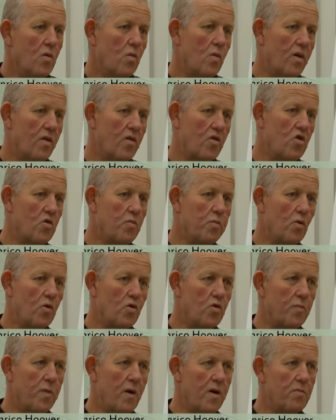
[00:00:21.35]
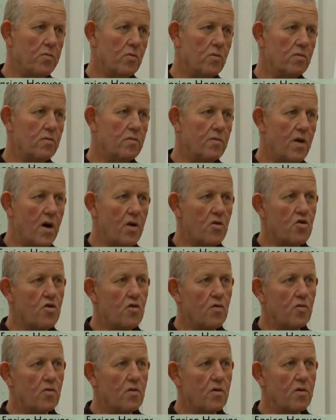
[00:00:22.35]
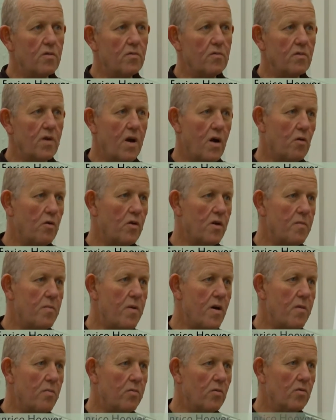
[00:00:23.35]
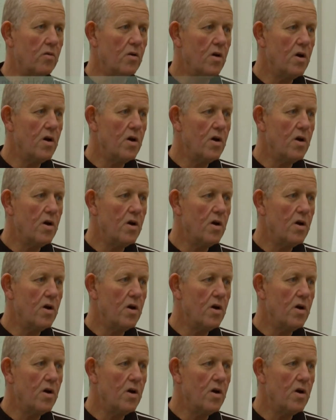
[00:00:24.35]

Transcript: whether sports people, young children, elderly people,